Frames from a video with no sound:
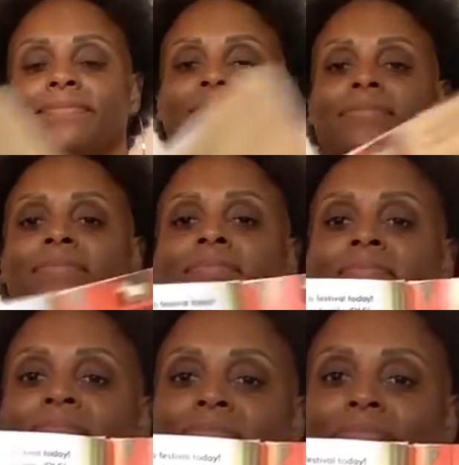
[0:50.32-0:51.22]

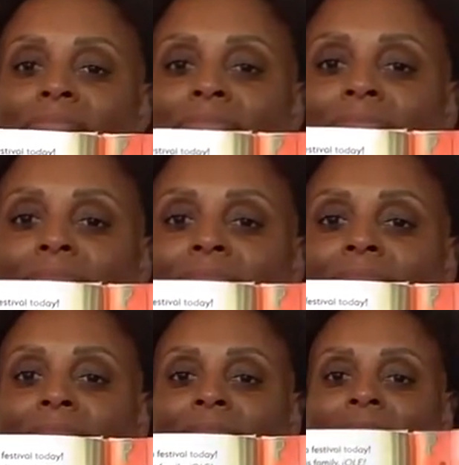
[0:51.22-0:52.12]

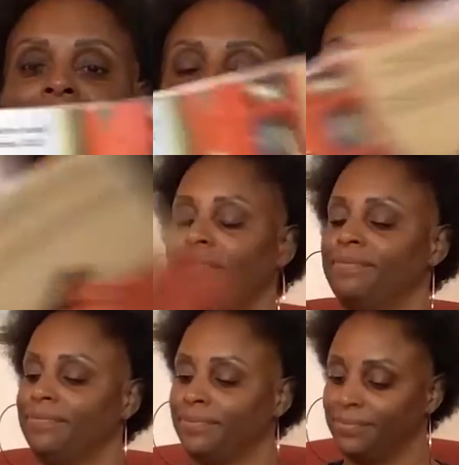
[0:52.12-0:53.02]

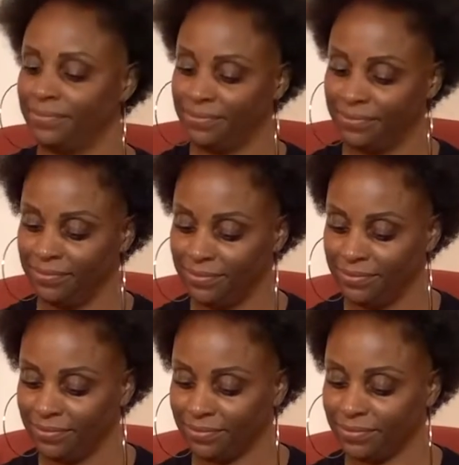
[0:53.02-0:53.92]

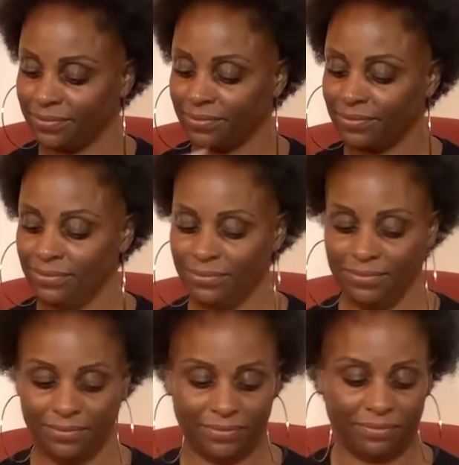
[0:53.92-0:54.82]

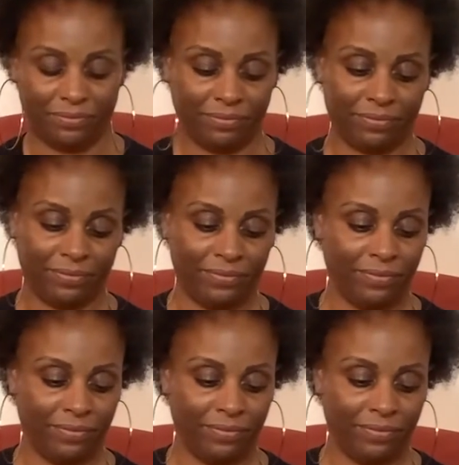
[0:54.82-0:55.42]
[no speech]